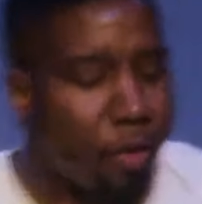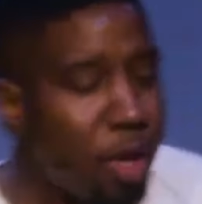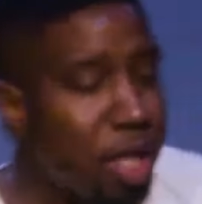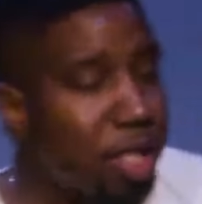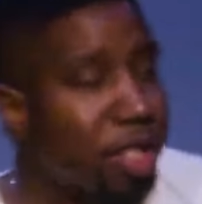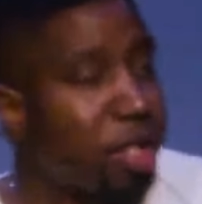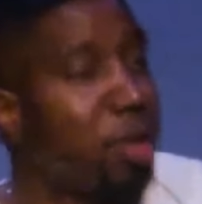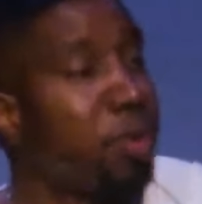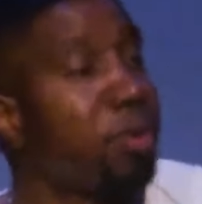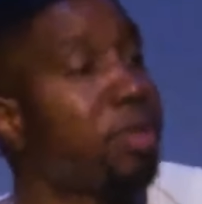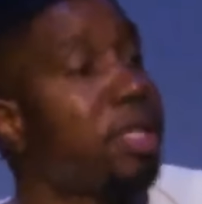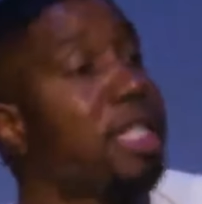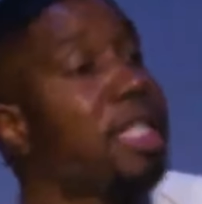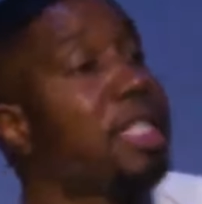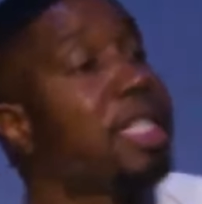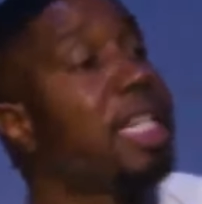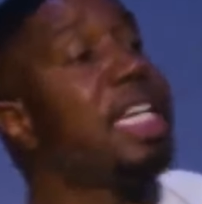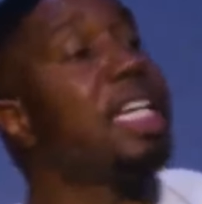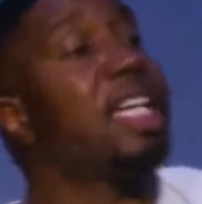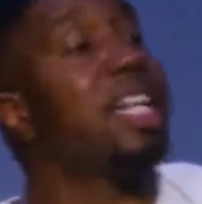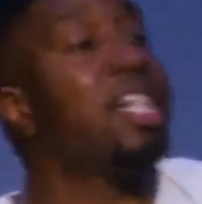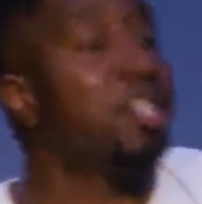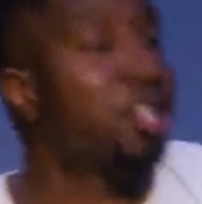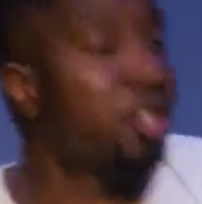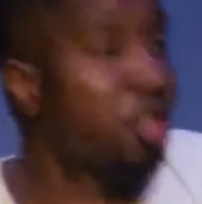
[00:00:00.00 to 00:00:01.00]
wants you to
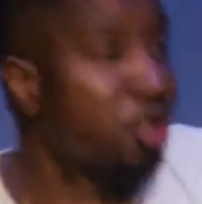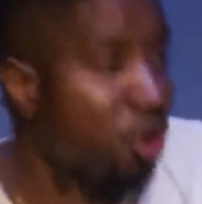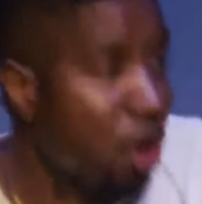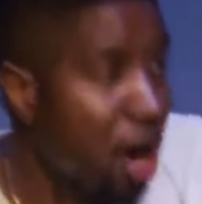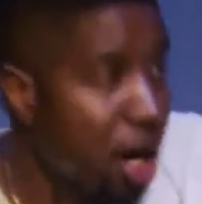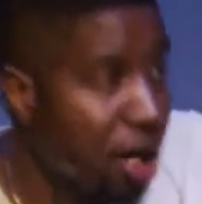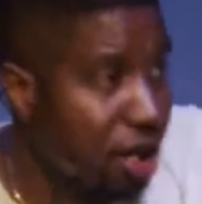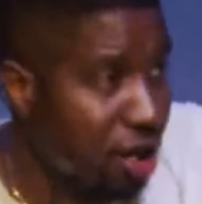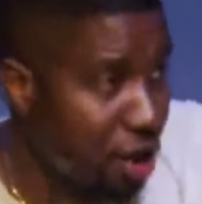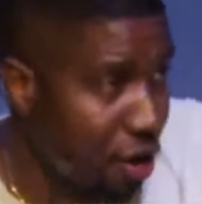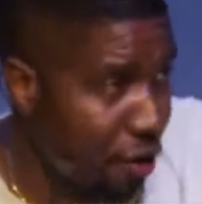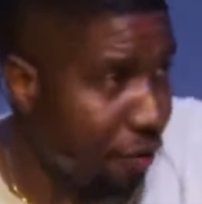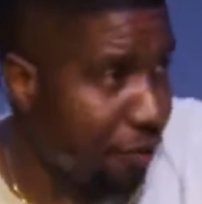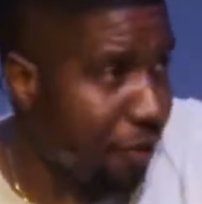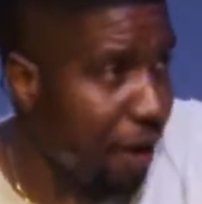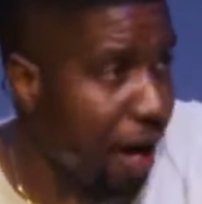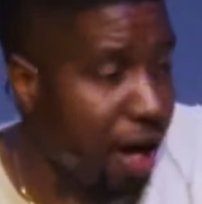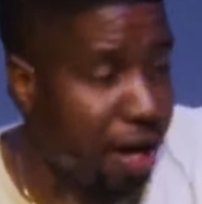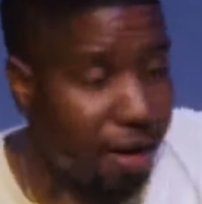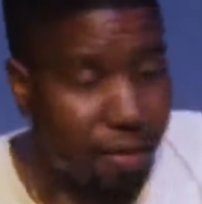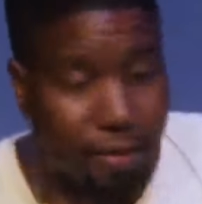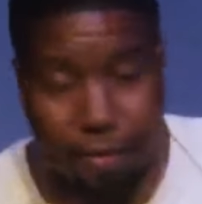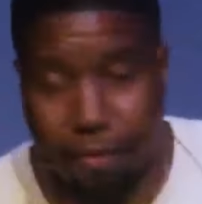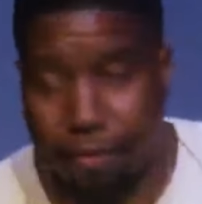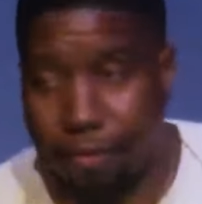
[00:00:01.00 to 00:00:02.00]
deconstruct your
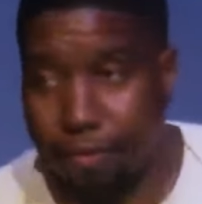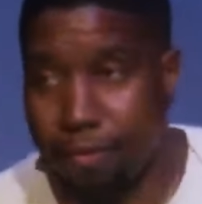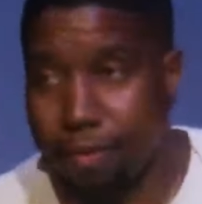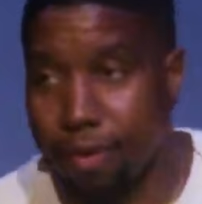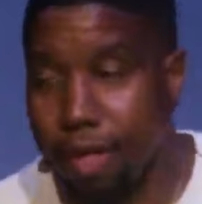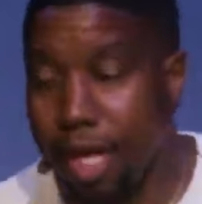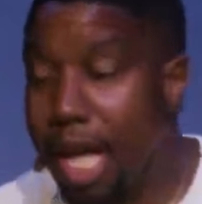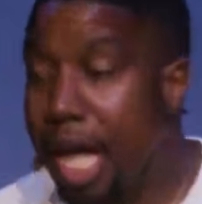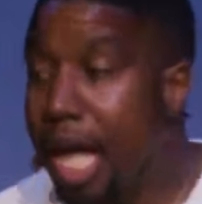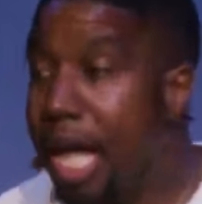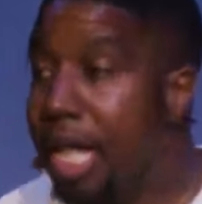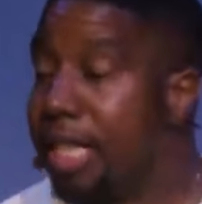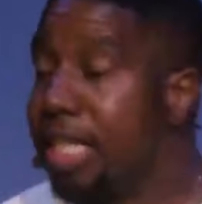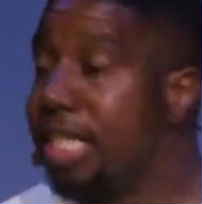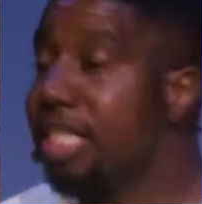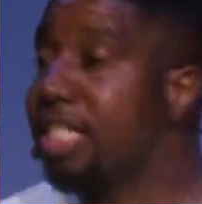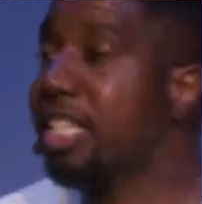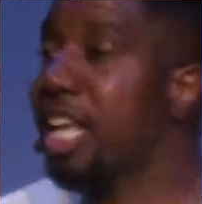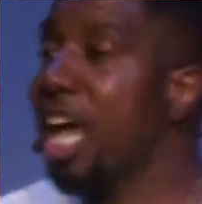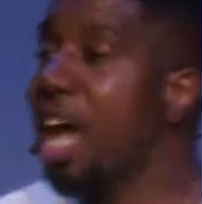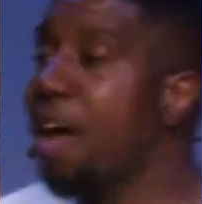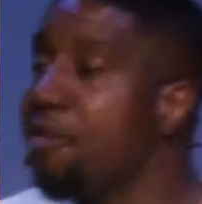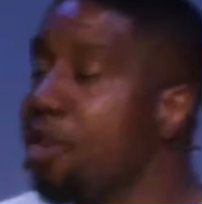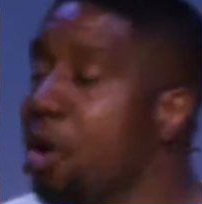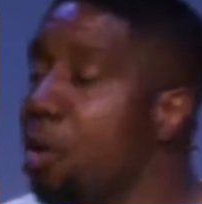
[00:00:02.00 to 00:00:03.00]
faith. The
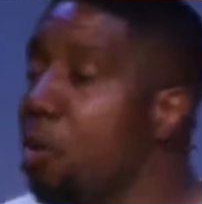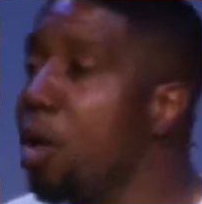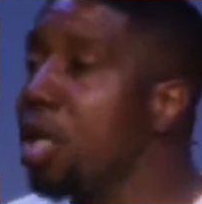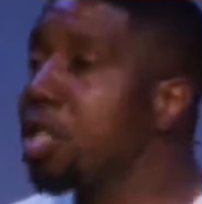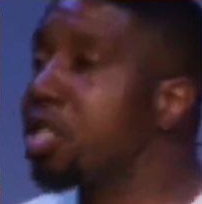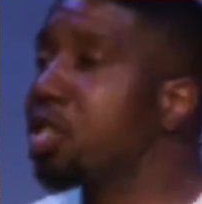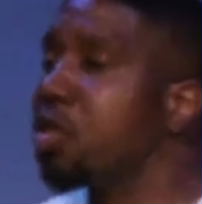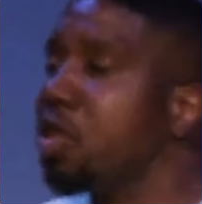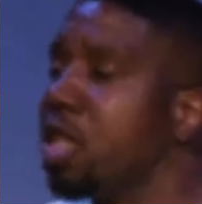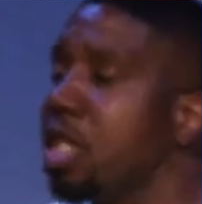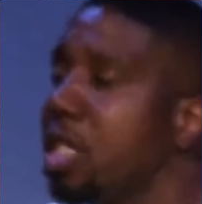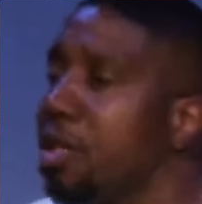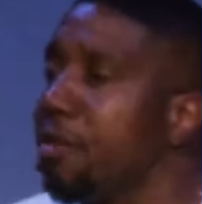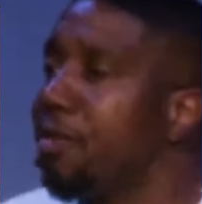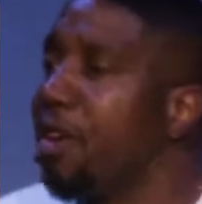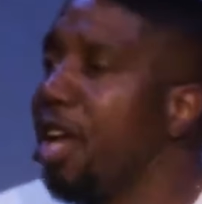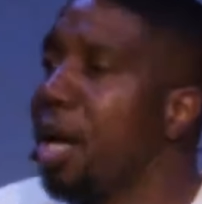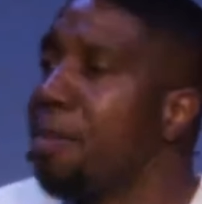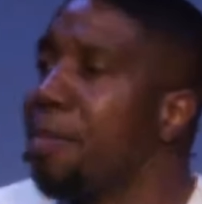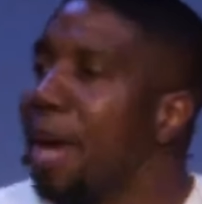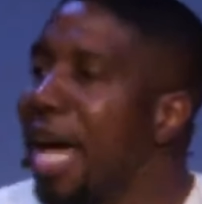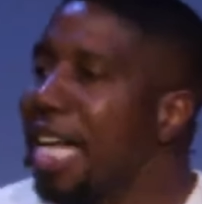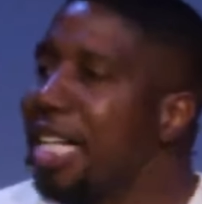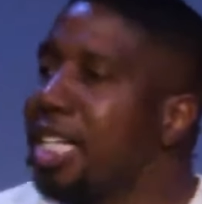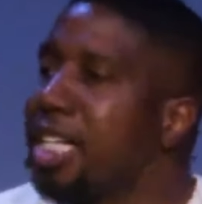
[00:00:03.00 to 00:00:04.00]
Savior wants you to
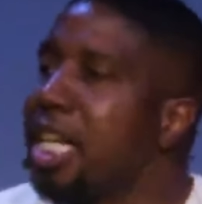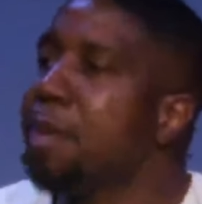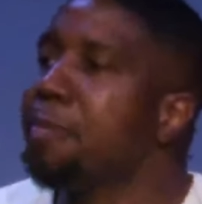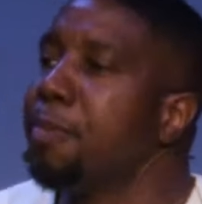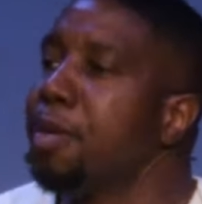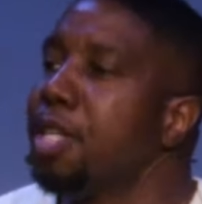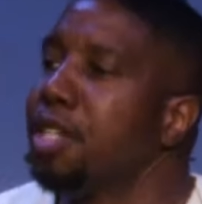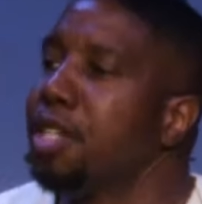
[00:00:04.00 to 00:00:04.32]
develop a deeper